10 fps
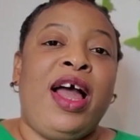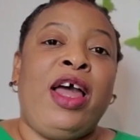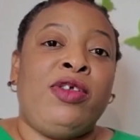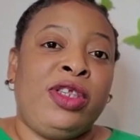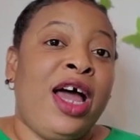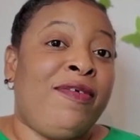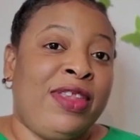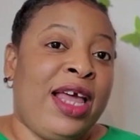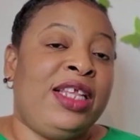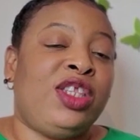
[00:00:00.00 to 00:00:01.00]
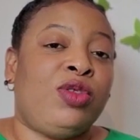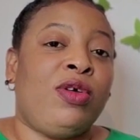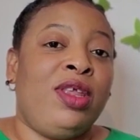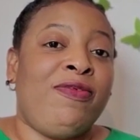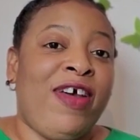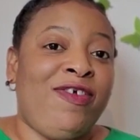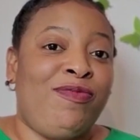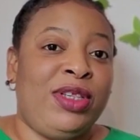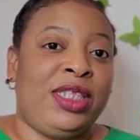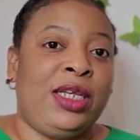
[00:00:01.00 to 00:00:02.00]
I also have that in stock, the
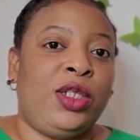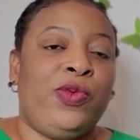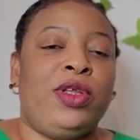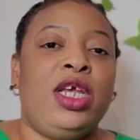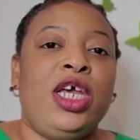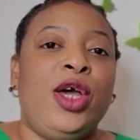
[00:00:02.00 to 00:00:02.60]
5% one.